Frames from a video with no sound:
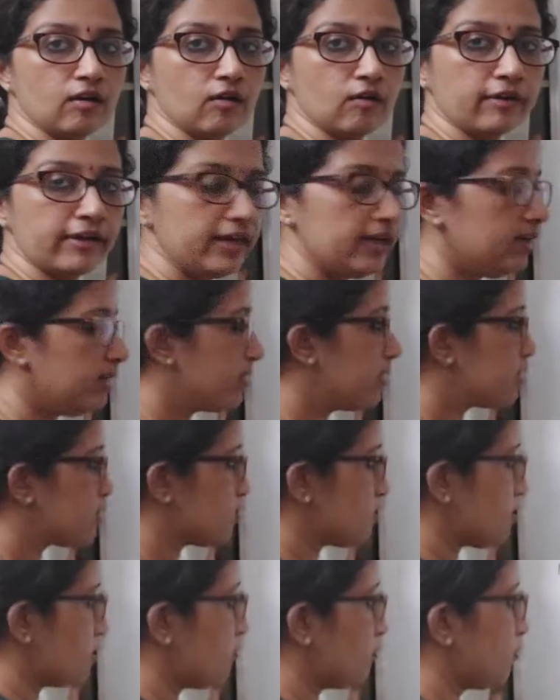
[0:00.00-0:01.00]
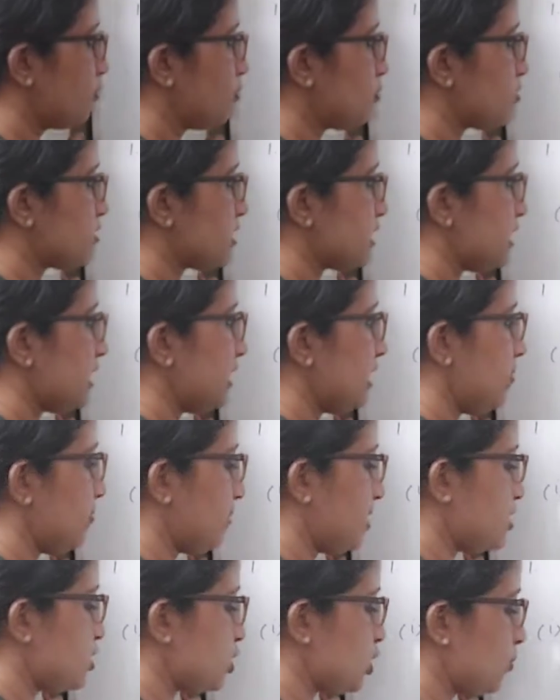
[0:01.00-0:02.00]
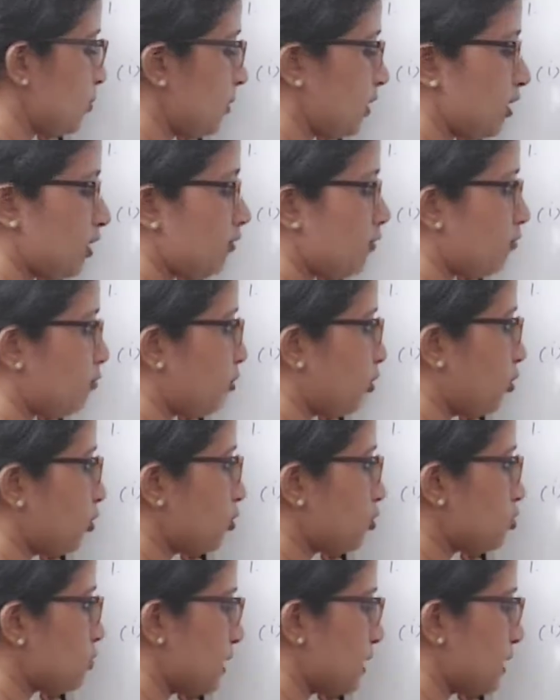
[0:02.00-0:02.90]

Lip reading: Okay, so if you see the measurement of both,